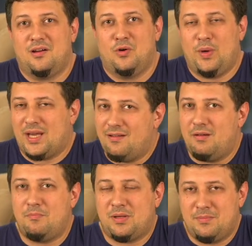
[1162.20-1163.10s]
We have
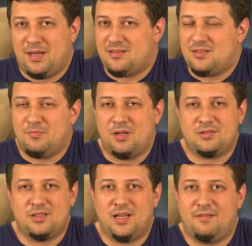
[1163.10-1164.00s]
implemented
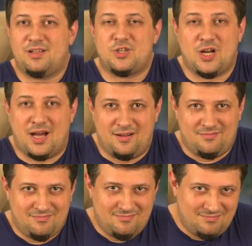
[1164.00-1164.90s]
multi-level
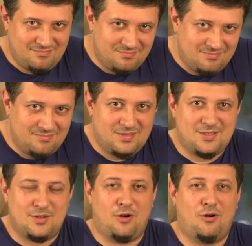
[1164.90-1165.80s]
sharding.
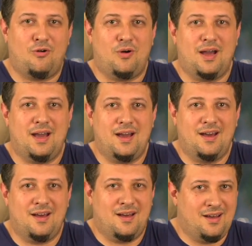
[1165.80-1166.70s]
So
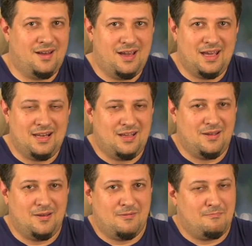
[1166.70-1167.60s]

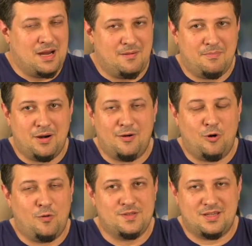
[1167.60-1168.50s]
any member
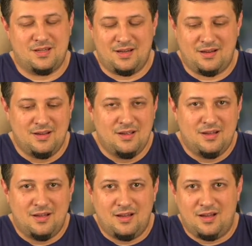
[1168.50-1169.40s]
of the
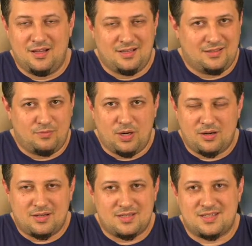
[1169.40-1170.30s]

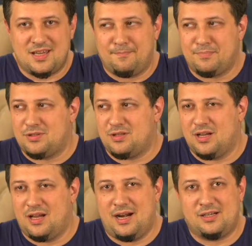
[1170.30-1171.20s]
network, except
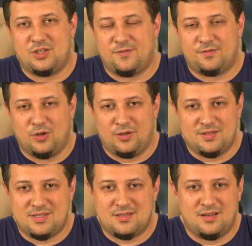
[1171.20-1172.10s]
Airchief
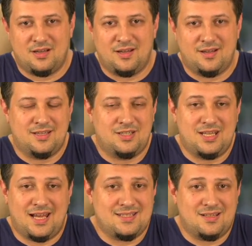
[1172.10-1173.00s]
nodes,
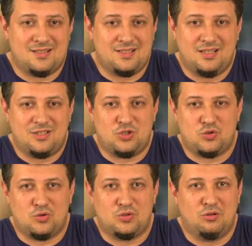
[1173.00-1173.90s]
does not need
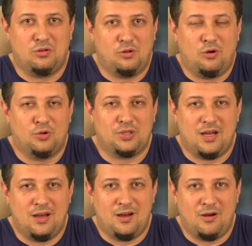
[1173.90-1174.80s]
to download
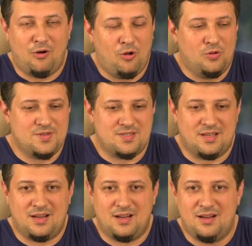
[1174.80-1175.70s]
all
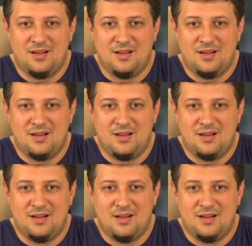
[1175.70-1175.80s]
the